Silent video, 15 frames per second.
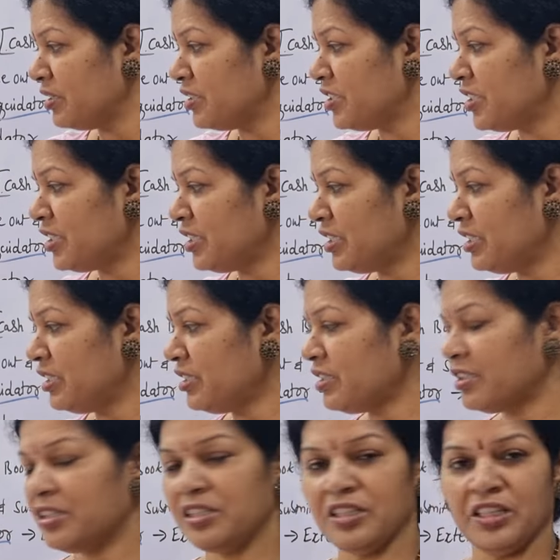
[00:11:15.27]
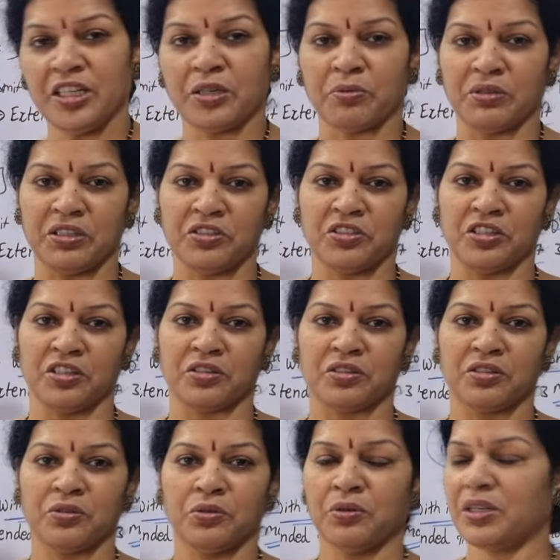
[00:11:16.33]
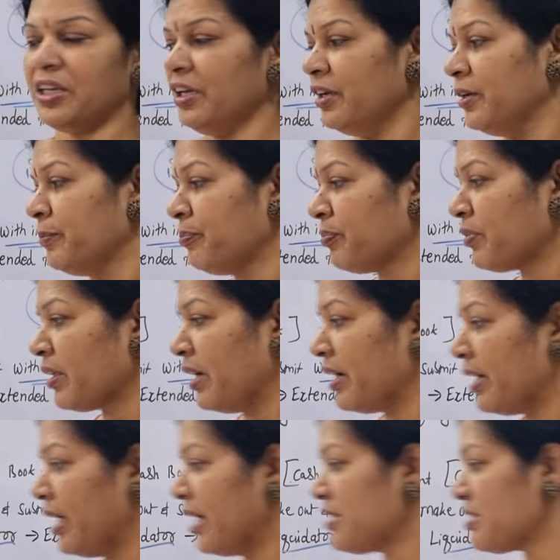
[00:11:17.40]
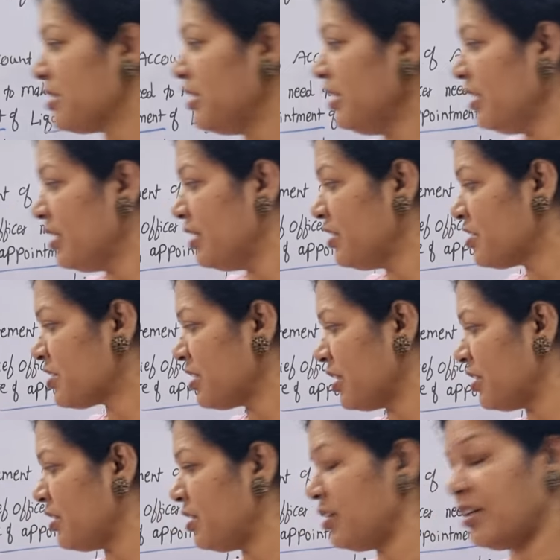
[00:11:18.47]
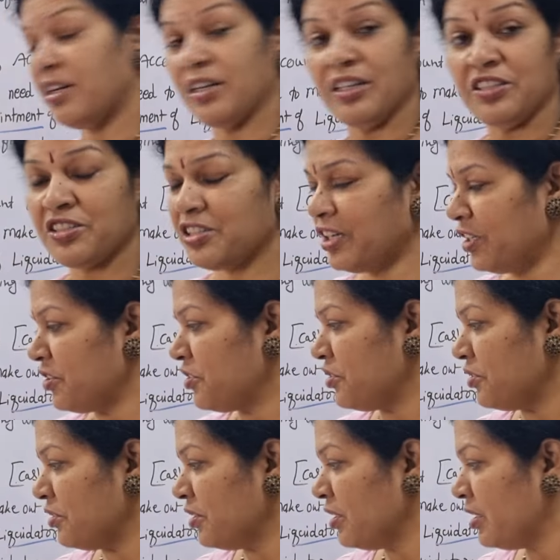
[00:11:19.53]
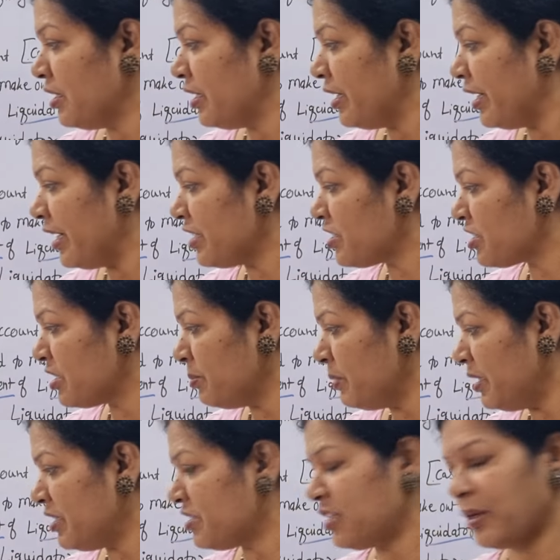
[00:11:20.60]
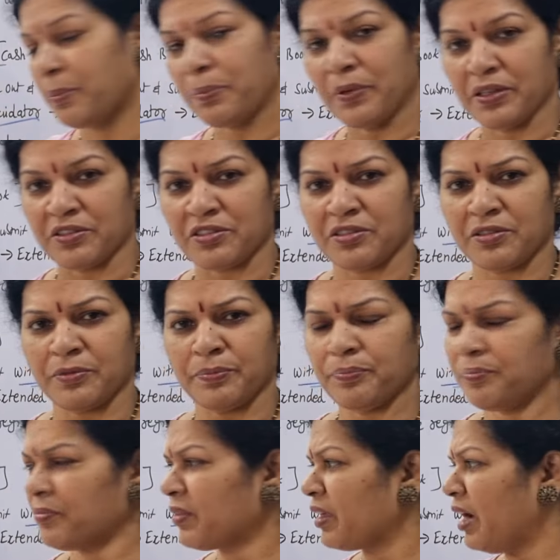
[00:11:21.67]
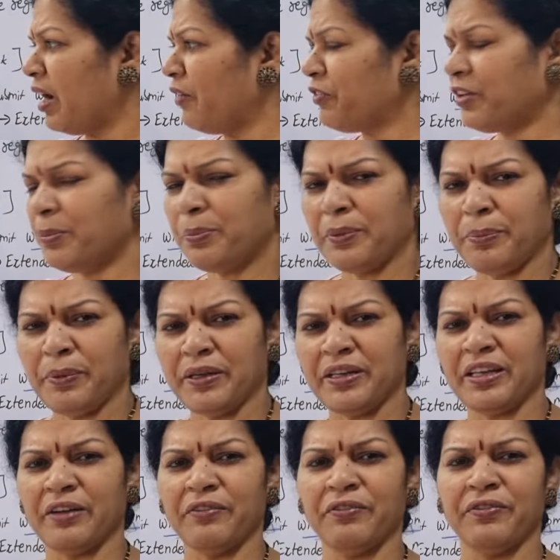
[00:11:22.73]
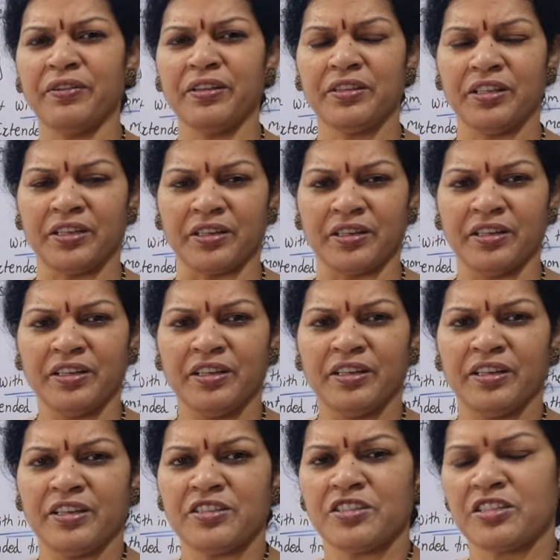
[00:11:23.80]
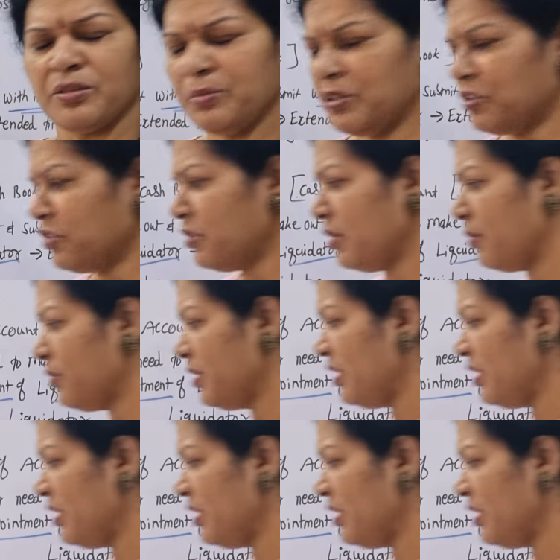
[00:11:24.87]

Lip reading: G is equity share. Okay. And lastly, list H, estimate surplus. After preparing everything, estimation of